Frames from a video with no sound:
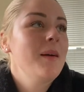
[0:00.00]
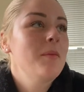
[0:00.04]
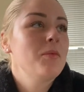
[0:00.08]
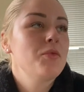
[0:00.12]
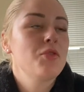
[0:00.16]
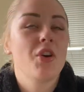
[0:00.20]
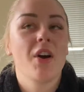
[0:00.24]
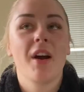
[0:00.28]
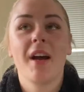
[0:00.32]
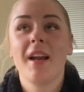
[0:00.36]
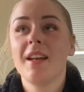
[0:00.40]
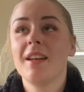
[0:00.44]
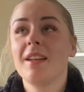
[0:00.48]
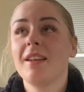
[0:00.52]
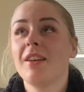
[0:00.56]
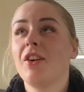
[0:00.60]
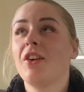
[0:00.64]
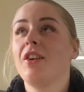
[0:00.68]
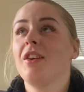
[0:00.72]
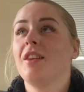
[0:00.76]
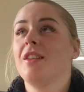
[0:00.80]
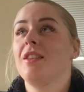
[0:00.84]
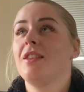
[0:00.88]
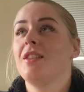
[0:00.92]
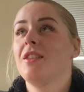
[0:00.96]
I'm trying to
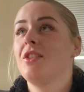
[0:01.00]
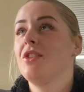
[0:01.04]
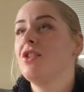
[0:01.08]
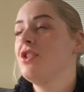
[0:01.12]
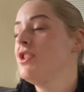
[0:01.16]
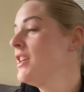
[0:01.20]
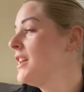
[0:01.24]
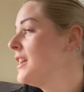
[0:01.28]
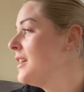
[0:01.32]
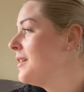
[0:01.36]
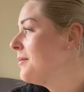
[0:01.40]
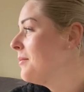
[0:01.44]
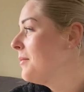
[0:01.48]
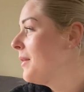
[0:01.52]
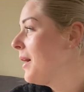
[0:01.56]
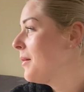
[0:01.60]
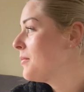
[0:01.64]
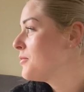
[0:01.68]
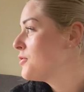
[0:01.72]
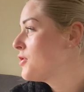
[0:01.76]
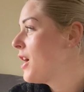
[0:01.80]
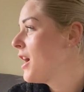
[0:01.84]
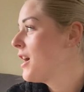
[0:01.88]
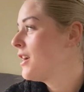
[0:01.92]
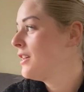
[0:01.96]
go to the gym.
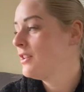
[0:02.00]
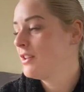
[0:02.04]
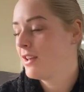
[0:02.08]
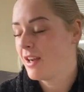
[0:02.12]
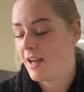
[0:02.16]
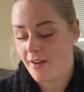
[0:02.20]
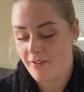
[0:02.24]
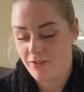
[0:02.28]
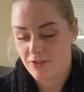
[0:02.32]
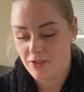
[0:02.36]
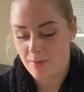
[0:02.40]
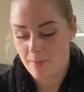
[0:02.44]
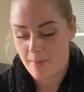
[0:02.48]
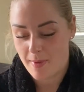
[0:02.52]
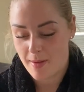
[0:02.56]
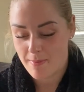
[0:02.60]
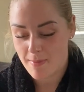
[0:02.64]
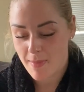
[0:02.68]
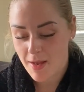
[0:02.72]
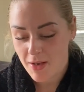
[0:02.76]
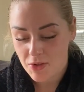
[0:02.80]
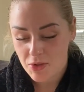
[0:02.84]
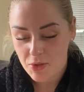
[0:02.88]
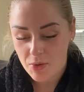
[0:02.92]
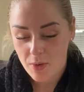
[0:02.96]
I'm trying to look after my
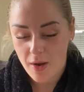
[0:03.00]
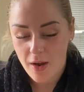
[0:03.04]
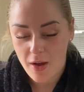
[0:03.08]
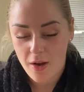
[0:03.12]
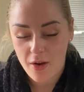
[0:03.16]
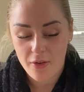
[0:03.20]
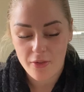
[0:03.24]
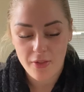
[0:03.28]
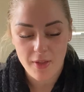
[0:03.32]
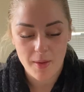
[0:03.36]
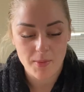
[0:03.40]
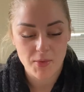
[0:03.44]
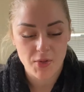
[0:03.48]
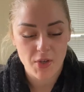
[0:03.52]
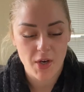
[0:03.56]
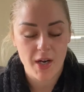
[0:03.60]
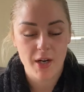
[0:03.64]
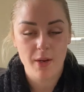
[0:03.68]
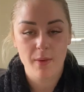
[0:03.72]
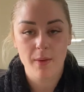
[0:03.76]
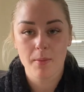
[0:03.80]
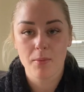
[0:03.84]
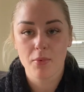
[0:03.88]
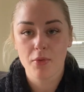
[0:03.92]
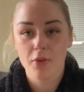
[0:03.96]
mental health. I'm trying
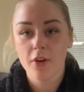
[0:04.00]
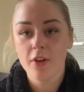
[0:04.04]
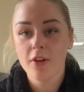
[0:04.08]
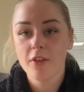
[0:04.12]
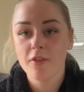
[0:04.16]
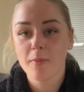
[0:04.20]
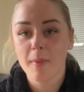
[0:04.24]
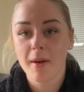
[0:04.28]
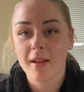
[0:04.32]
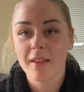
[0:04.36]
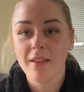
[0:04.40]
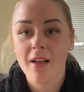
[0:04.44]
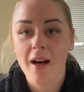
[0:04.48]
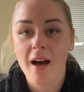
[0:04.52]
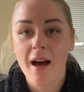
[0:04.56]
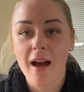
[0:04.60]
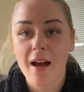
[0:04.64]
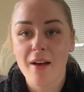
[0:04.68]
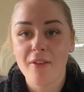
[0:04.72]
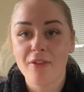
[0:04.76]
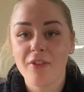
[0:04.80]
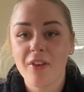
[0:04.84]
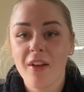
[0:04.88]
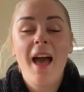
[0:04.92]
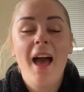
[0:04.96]
to improve my
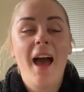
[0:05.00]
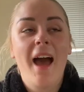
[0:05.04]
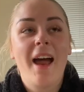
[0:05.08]
life.